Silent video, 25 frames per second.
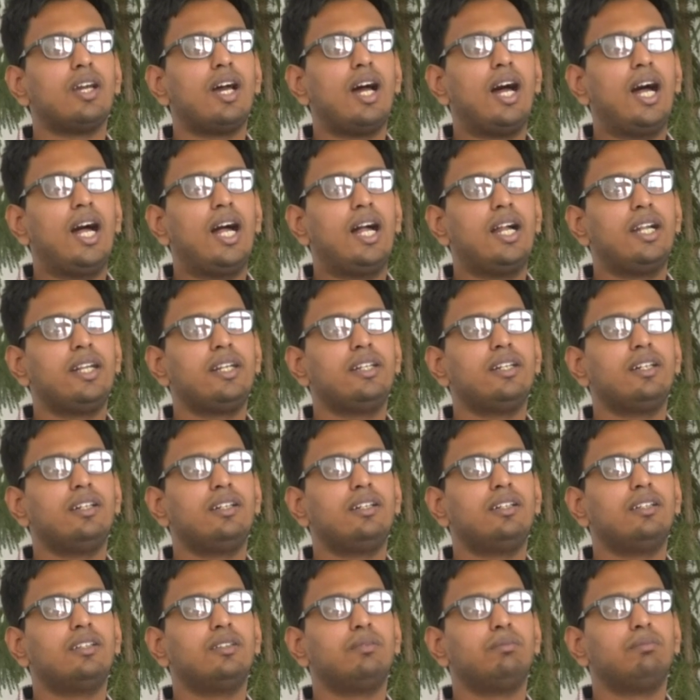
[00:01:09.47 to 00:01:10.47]

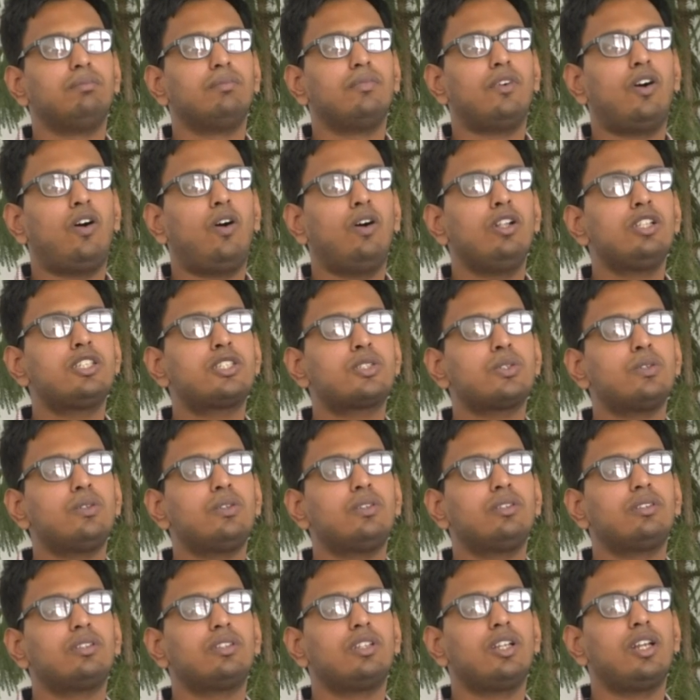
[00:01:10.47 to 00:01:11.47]
And also
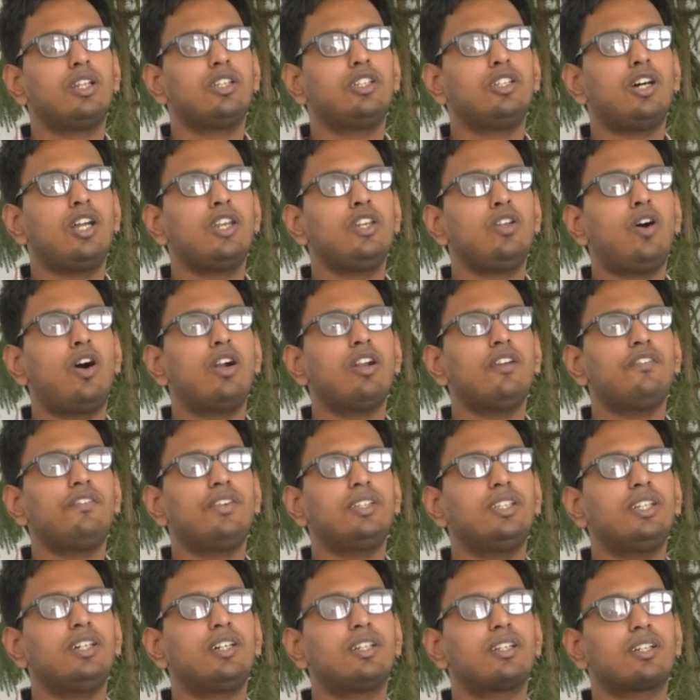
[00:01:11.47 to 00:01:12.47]
a lot
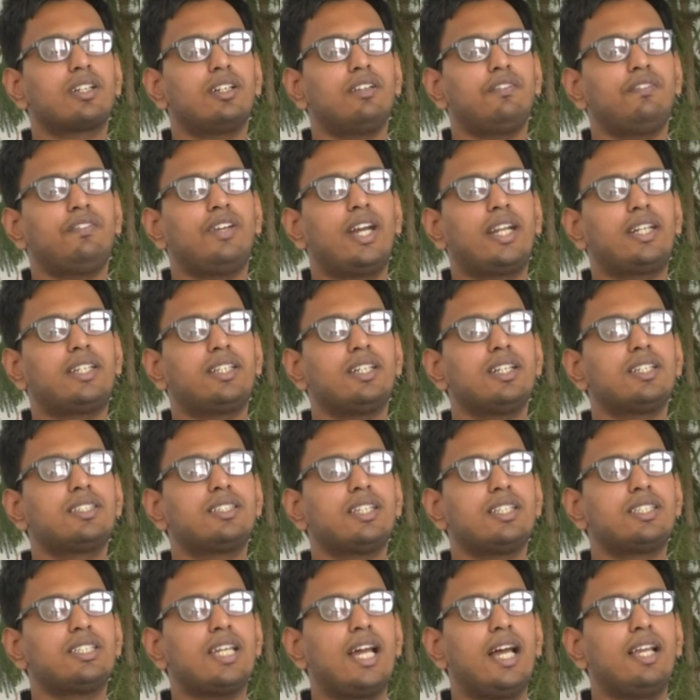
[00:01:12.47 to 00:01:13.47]
of other
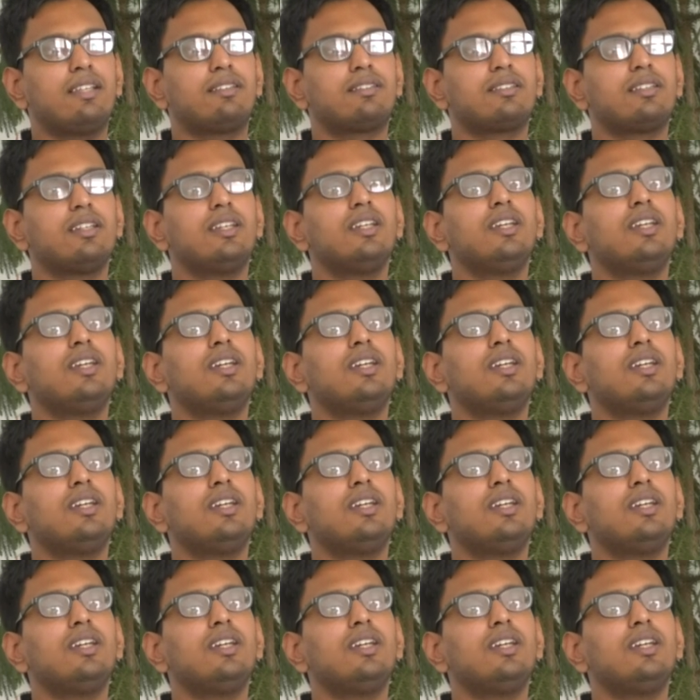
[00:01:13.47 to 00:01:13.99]
factors such as